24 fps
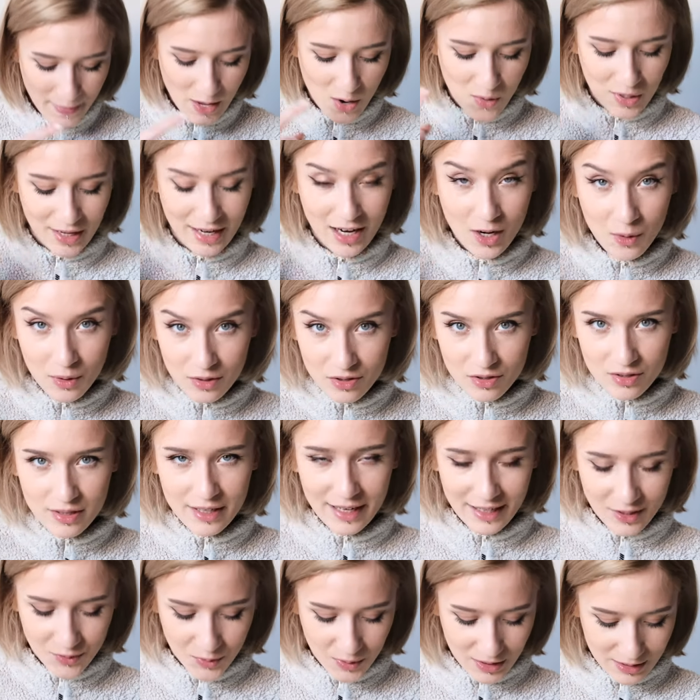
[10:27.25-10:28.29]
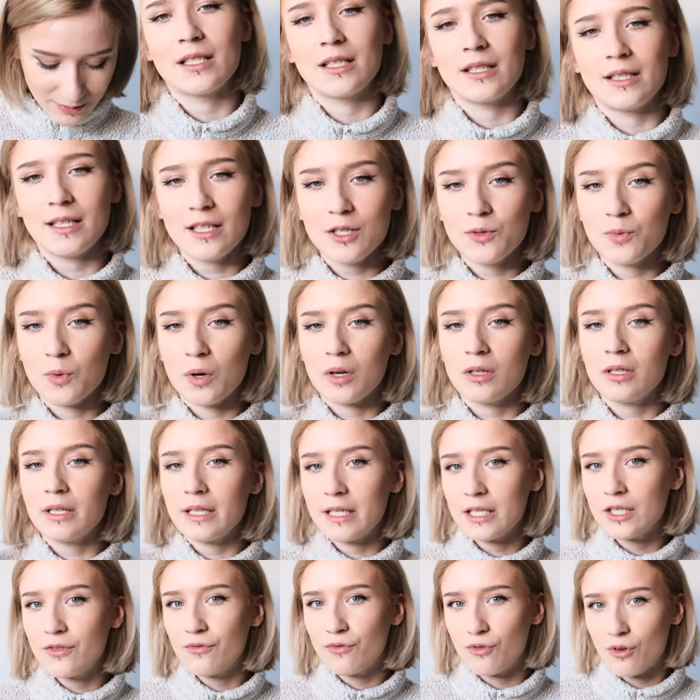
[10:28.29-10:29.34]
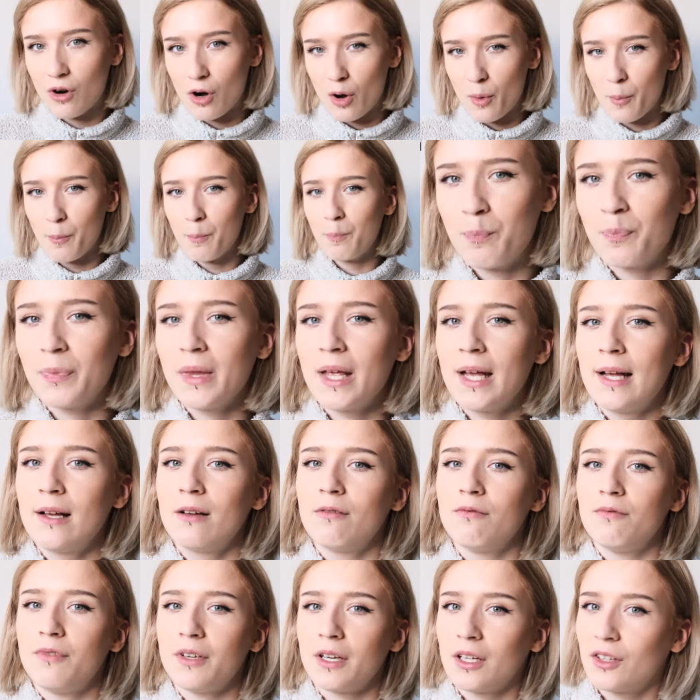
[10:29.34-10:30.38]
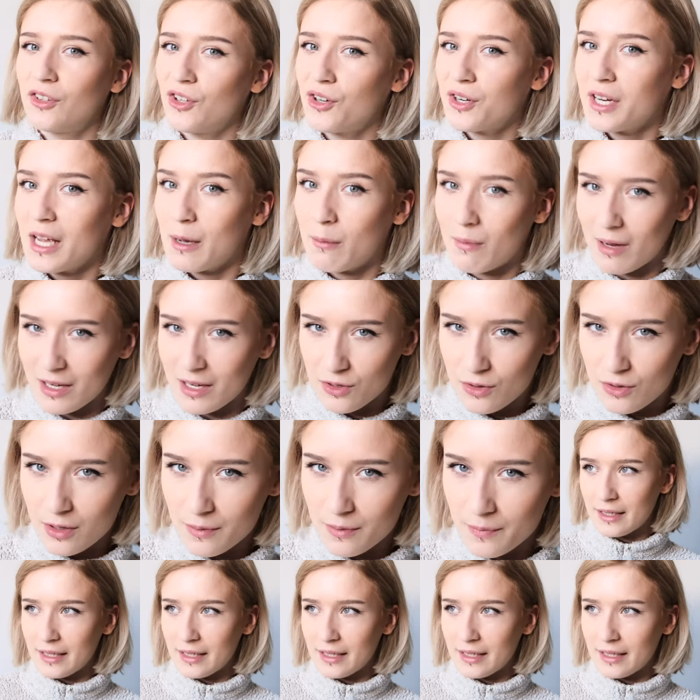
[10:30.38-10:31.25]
Alright, going to the next one. This one is from Victoria Mazur.